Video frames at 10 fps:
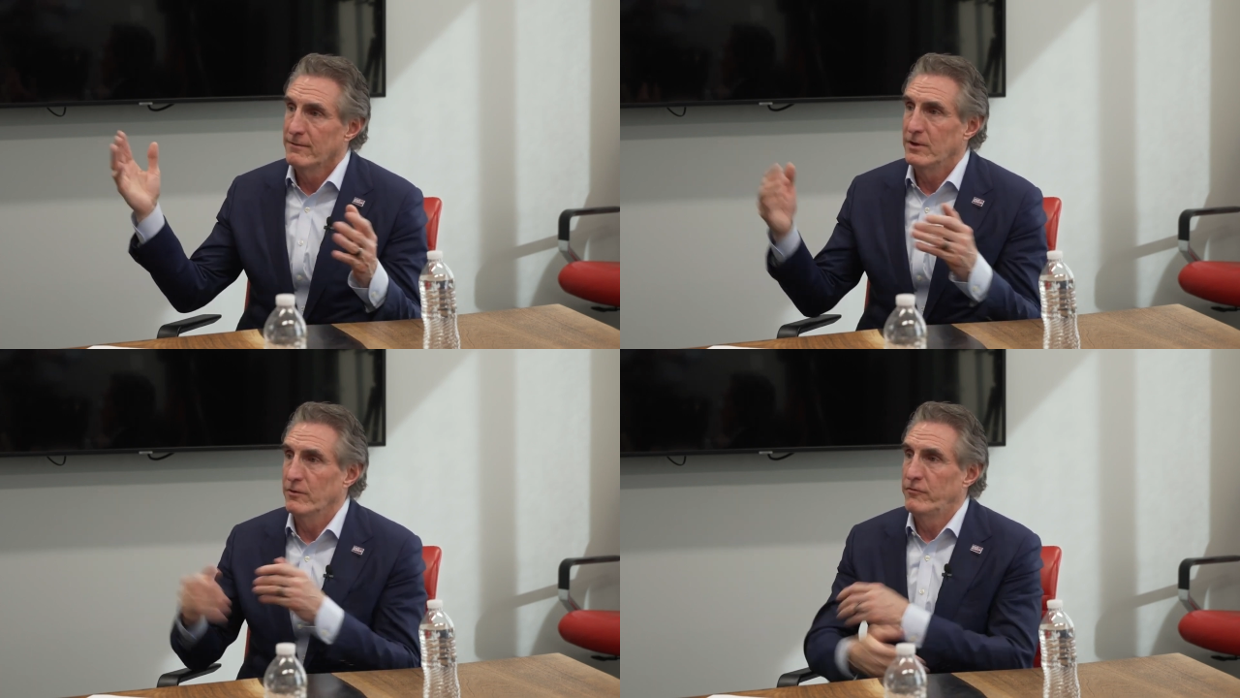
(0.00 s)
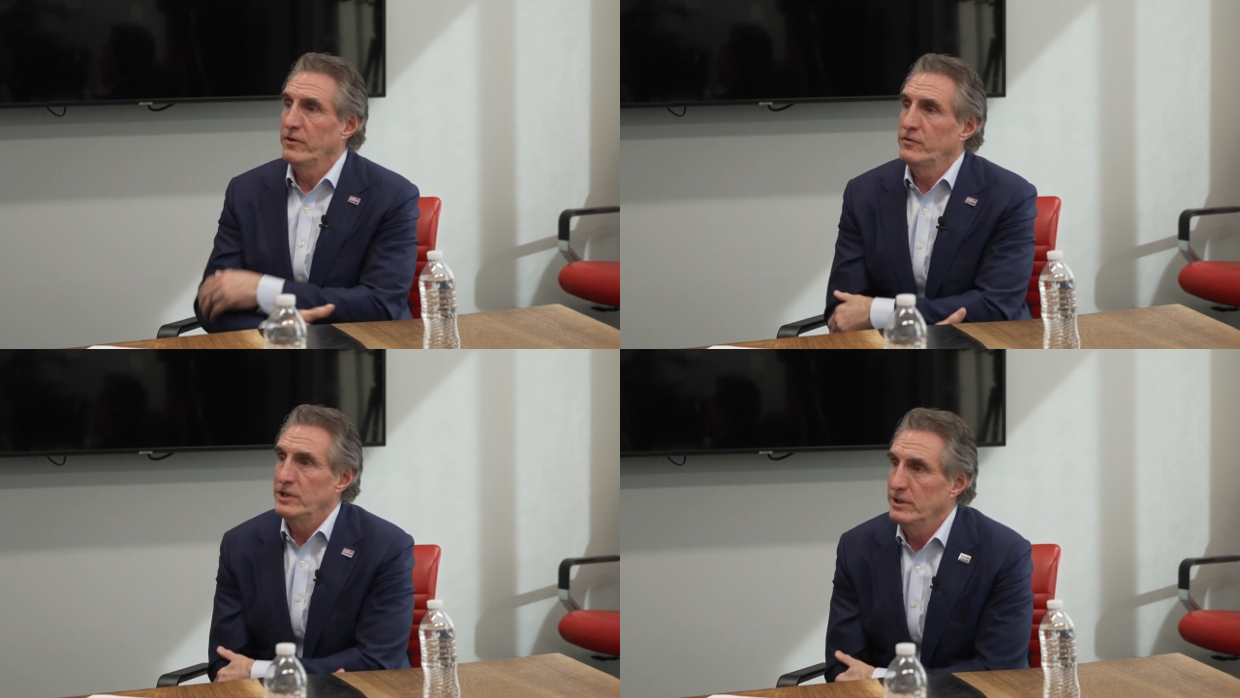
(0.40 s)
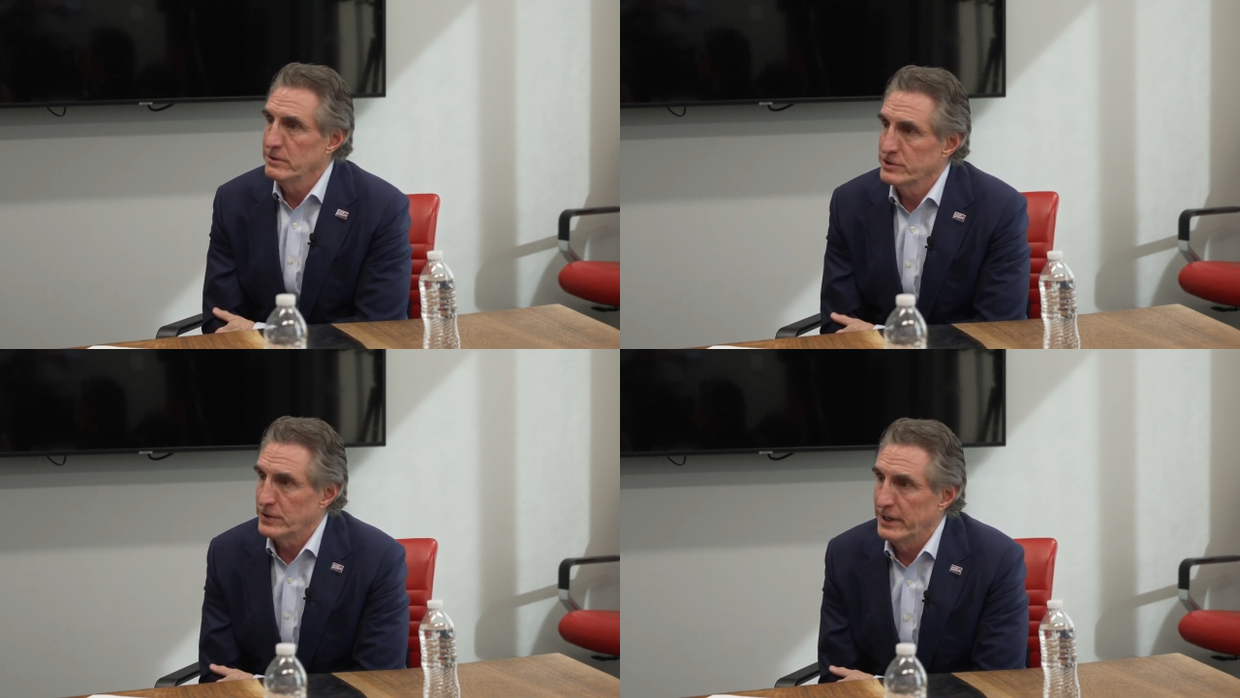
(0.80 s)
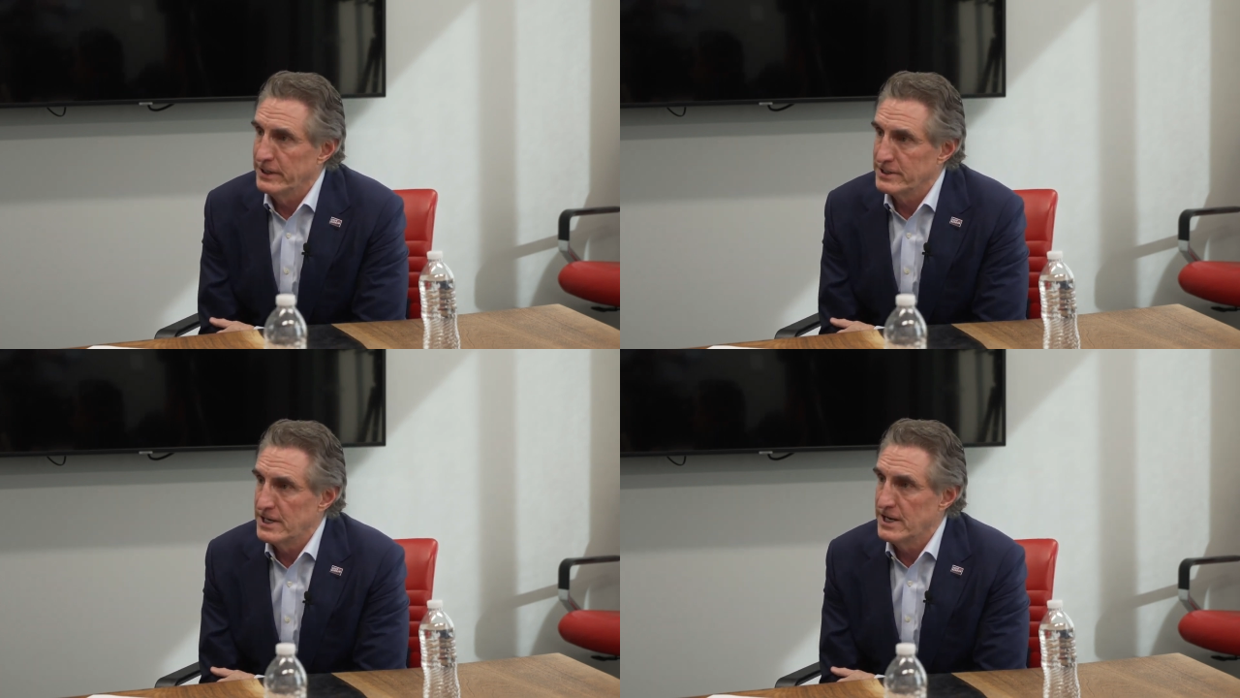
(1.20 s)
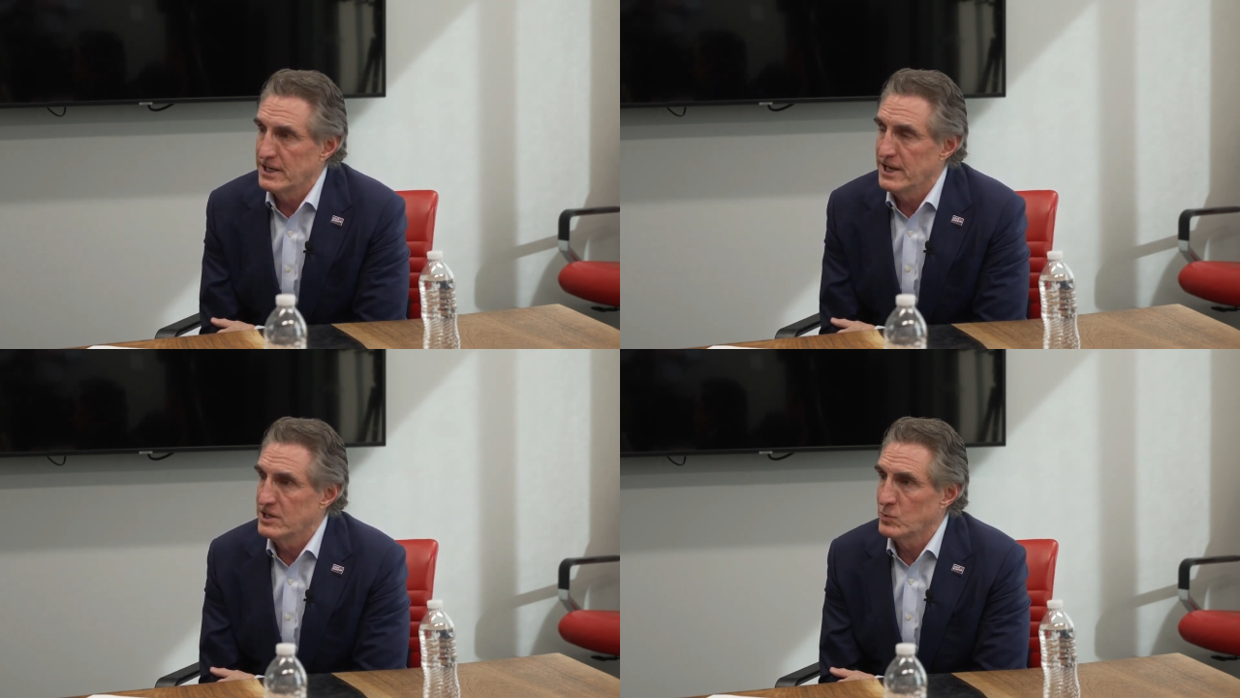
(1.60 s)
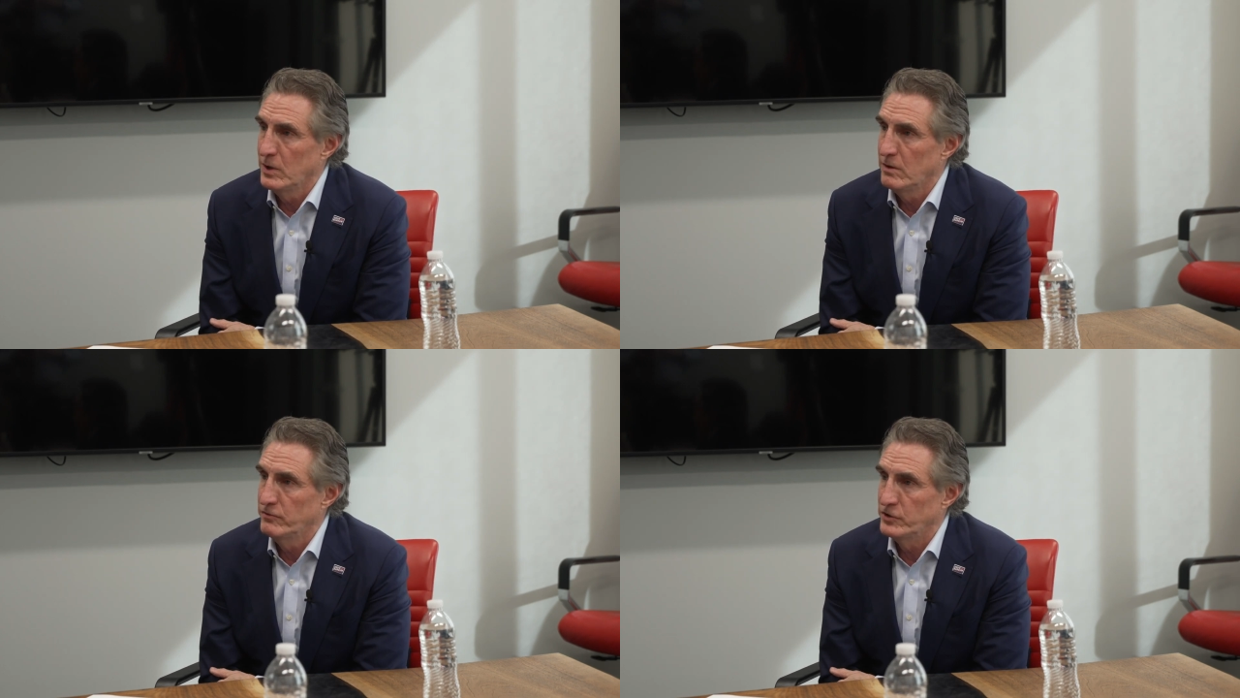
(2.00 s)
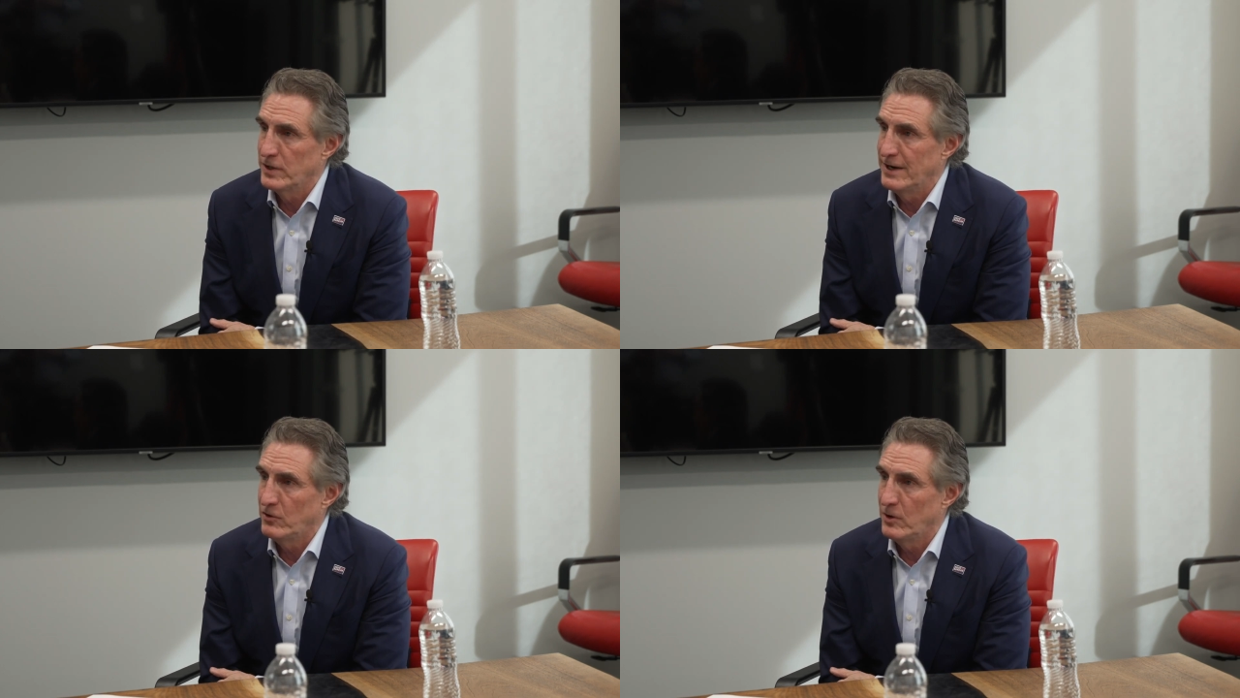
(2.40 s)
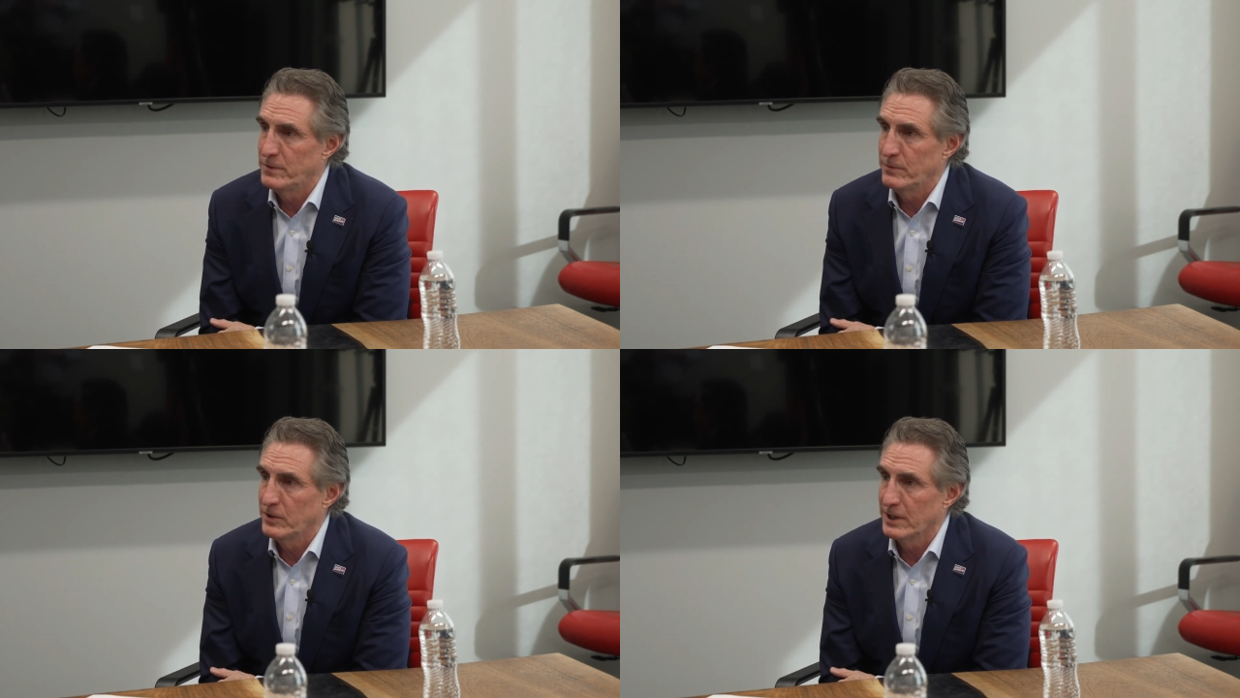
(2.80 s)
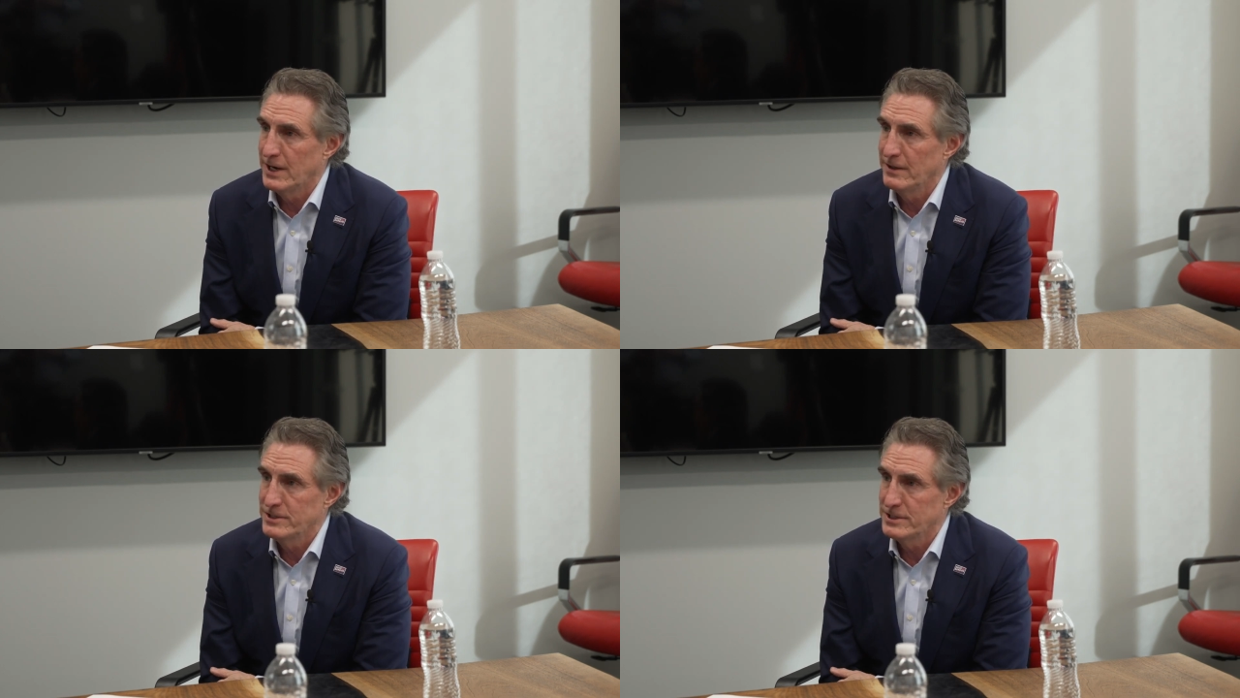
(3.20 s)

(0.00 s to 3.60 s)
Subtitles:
50 years trying to design K-12 to drive all people to college,